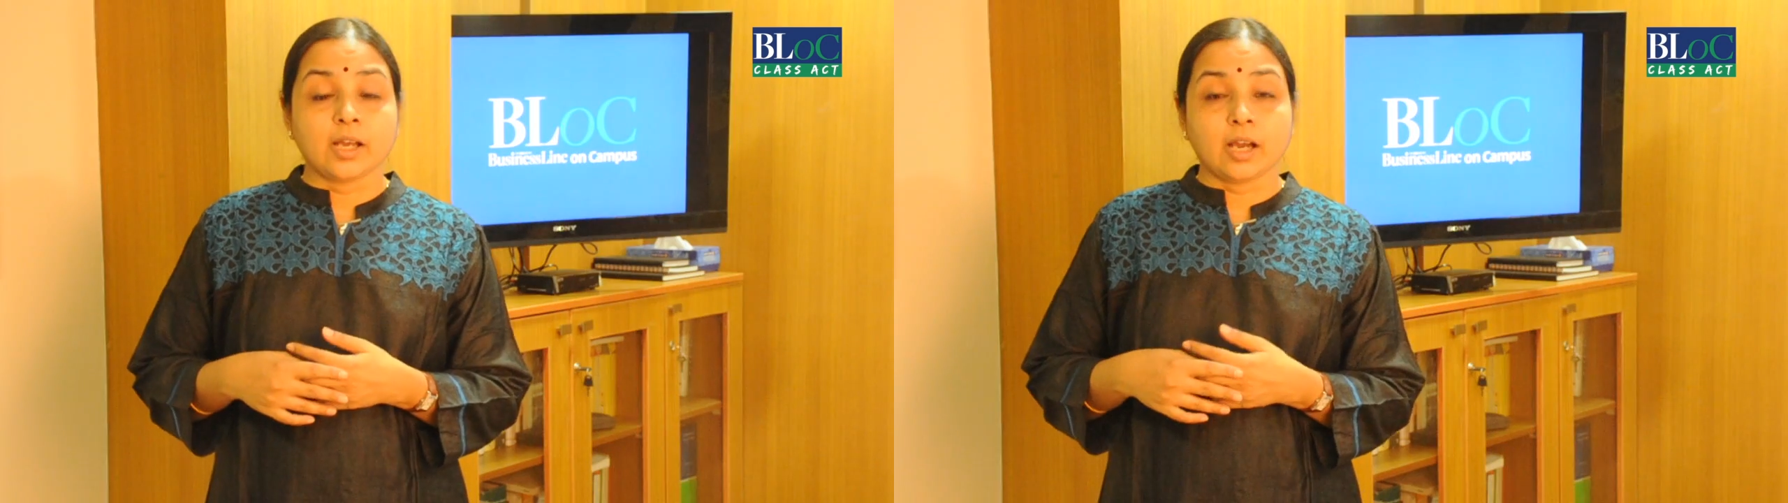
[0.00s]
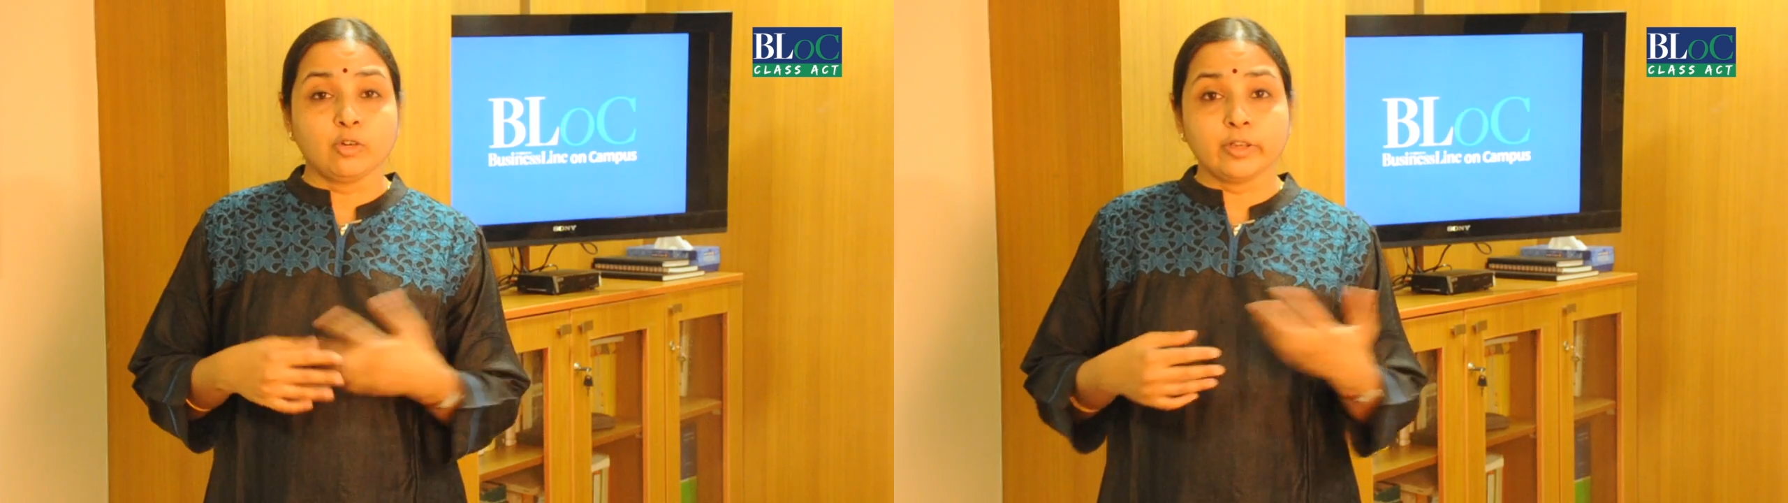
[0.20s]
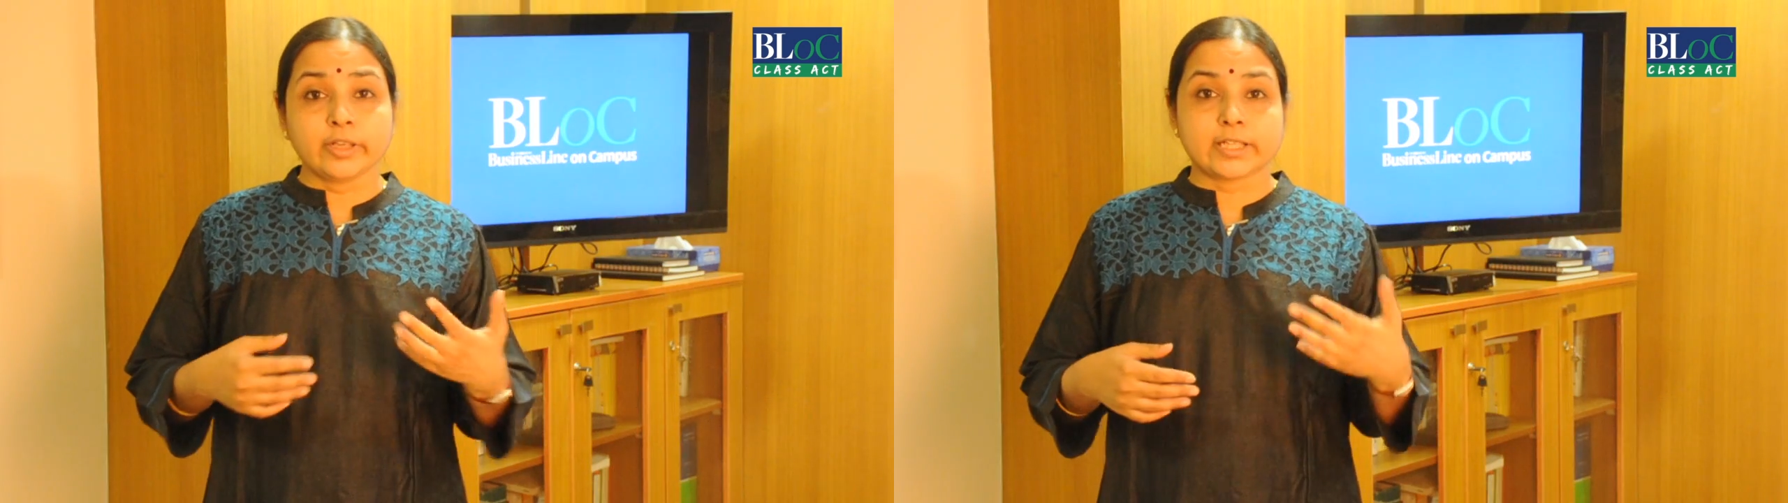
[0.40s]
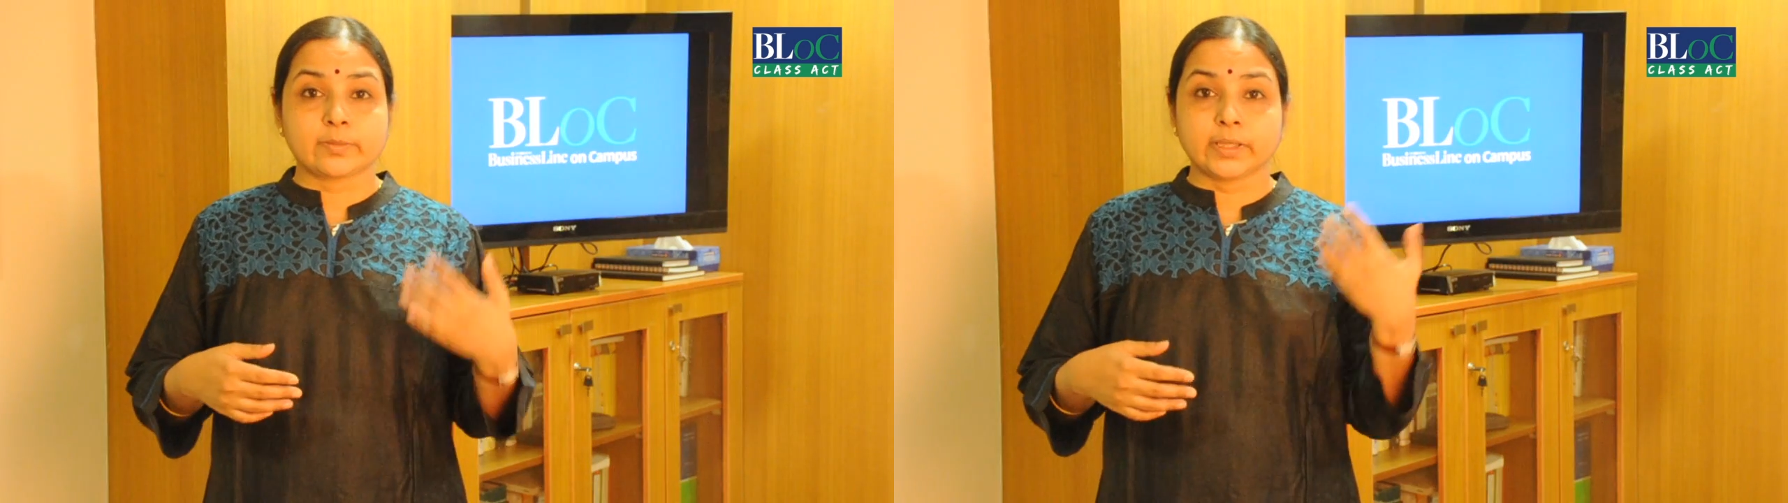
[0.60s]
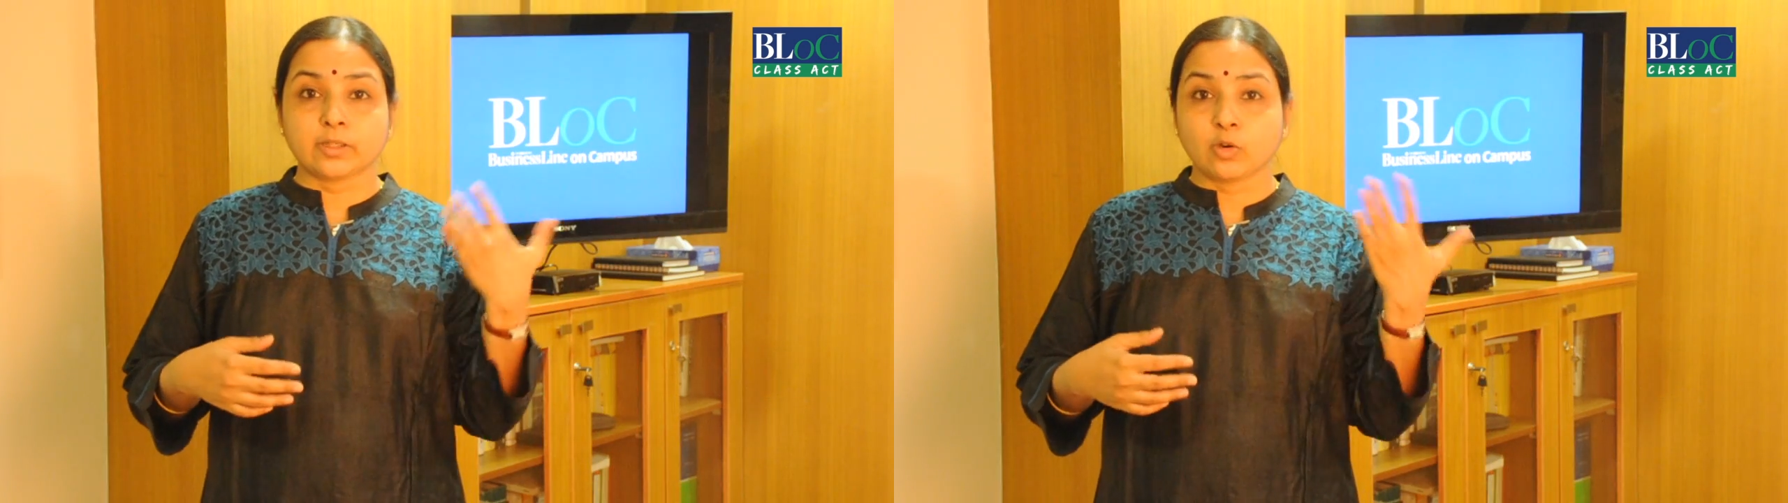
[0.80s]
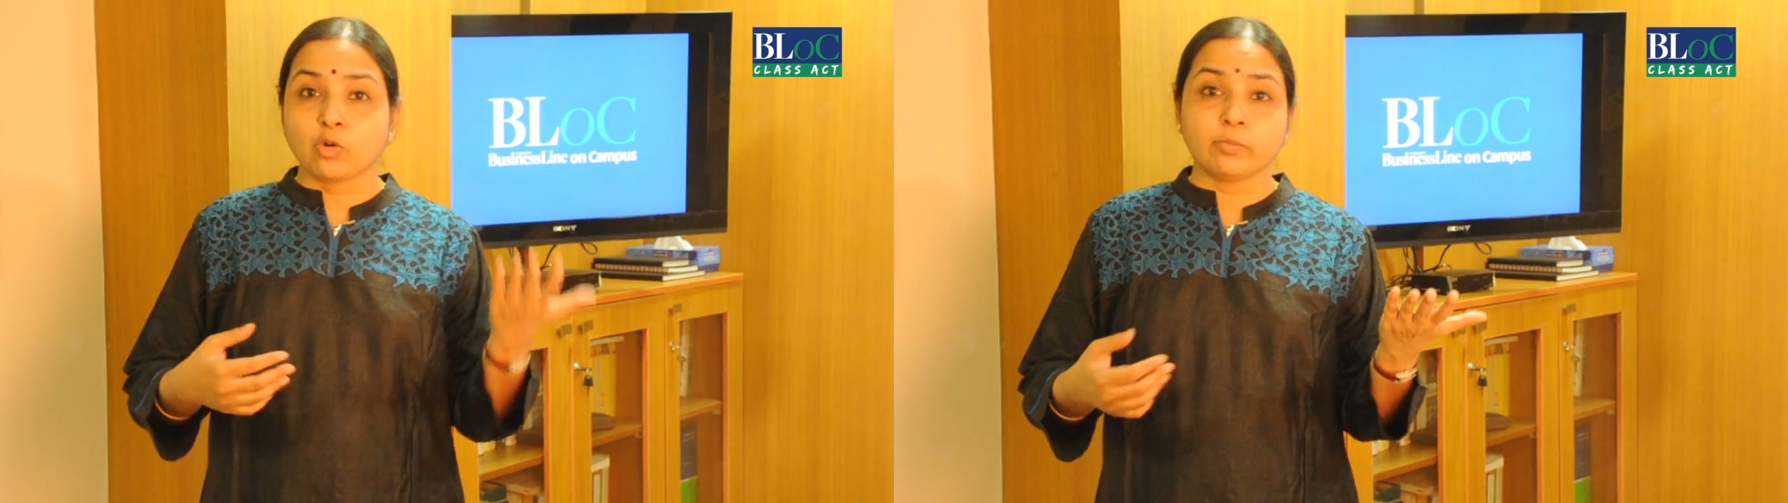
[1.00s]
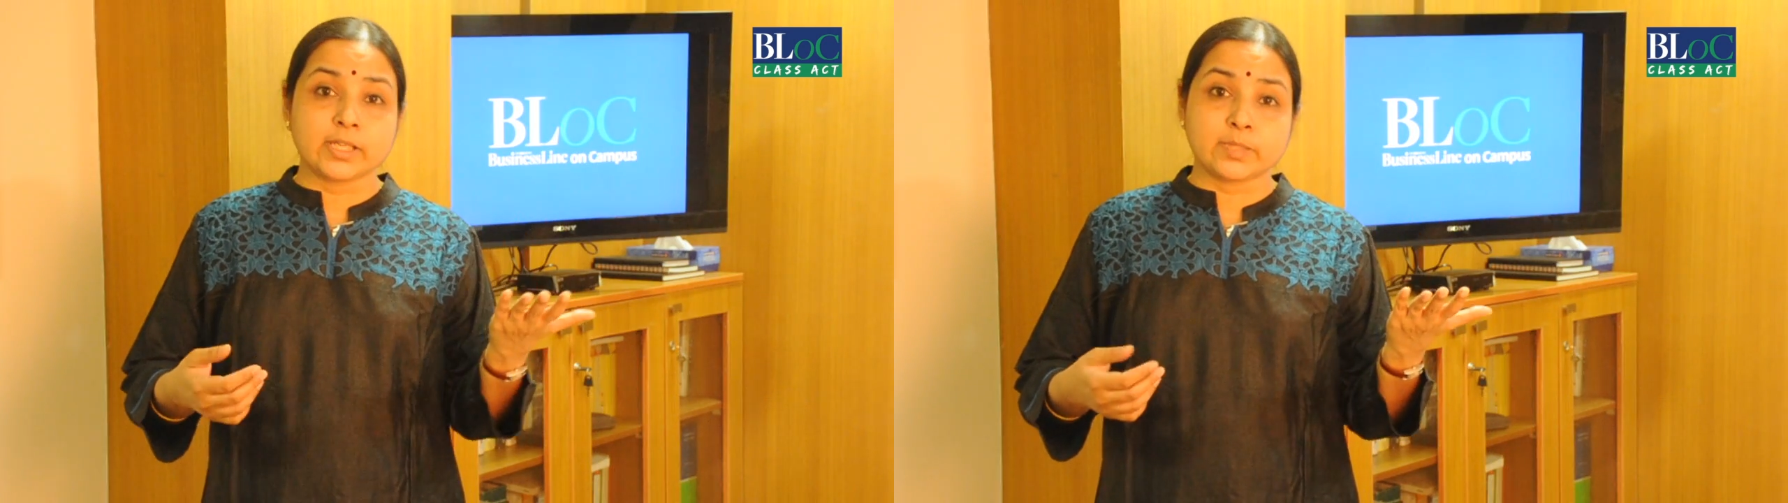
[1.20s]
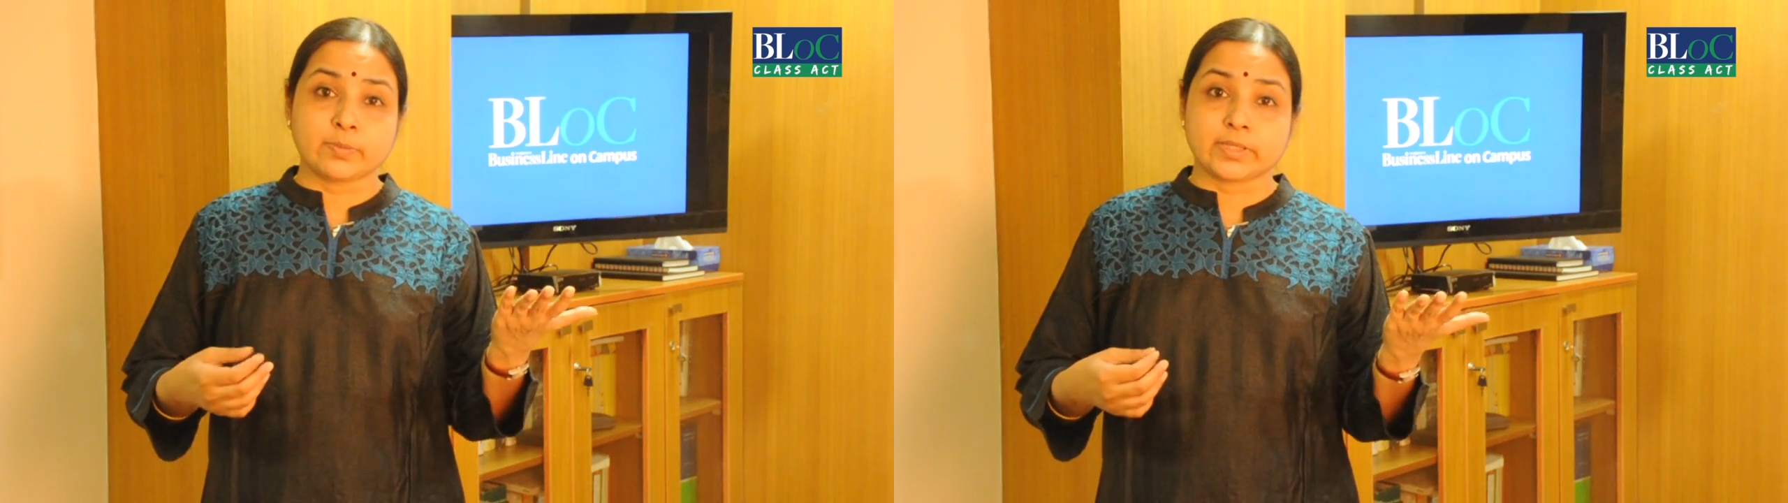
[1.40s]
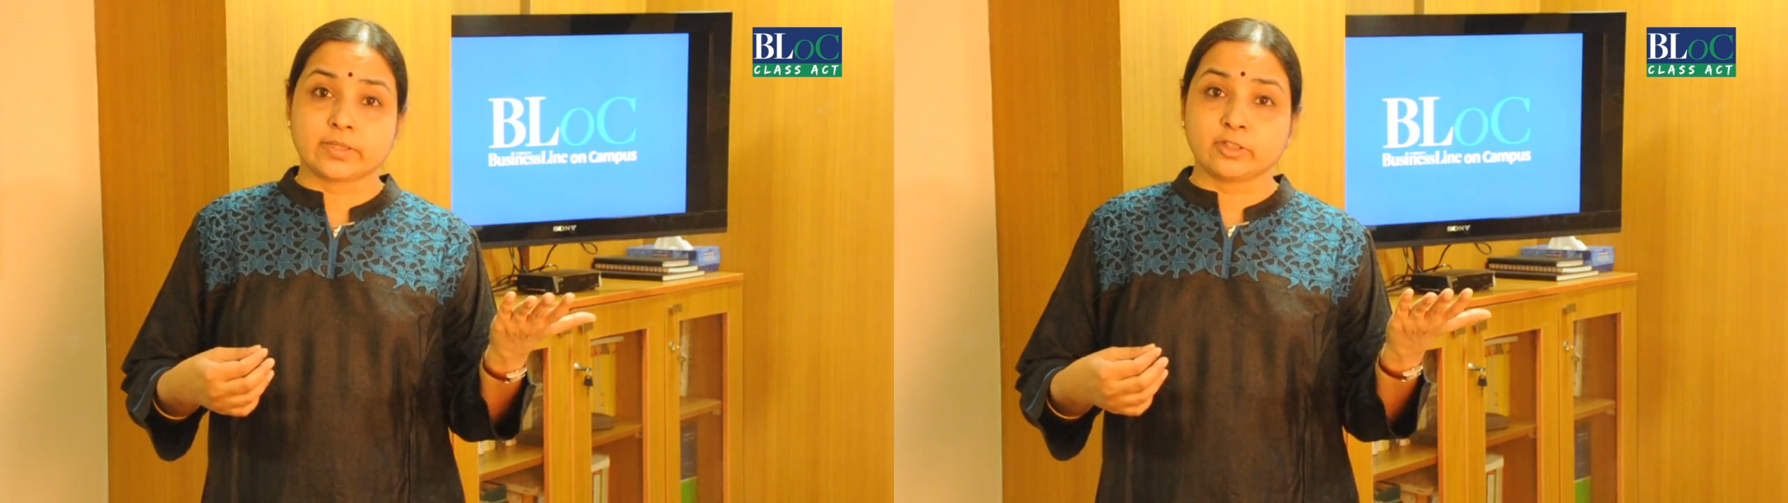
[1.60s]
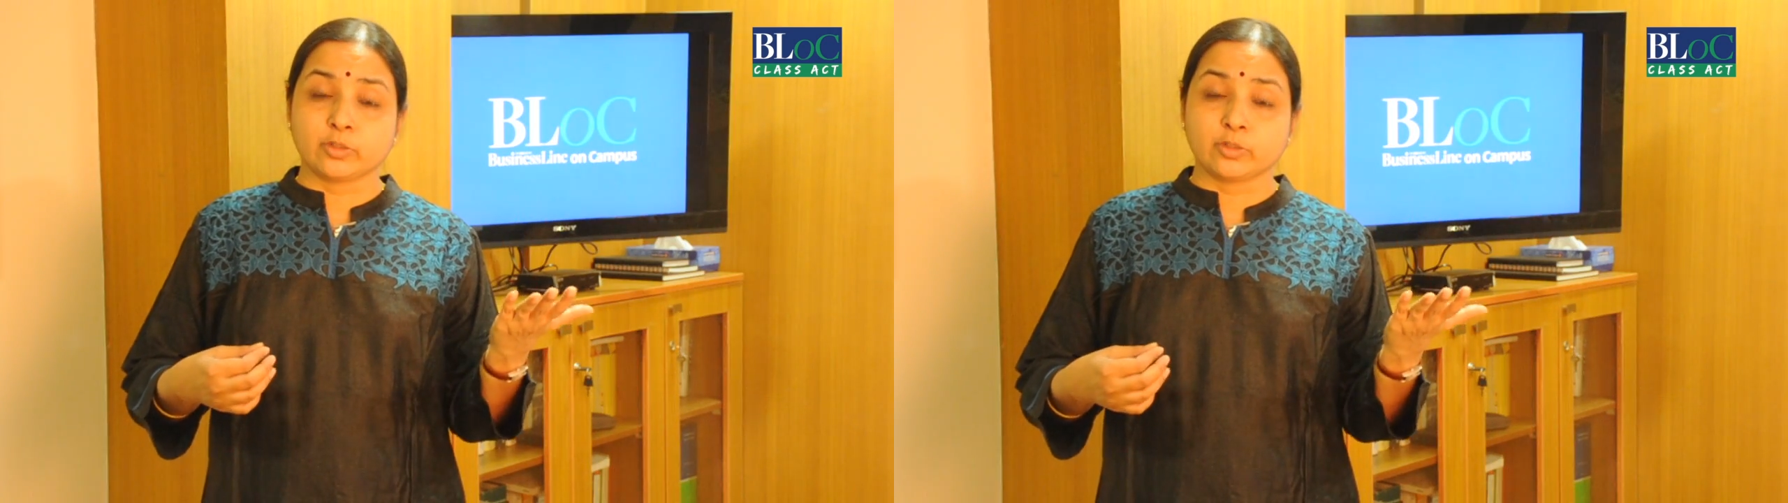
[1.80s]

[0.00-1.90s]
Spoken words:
How do you expect a homeless person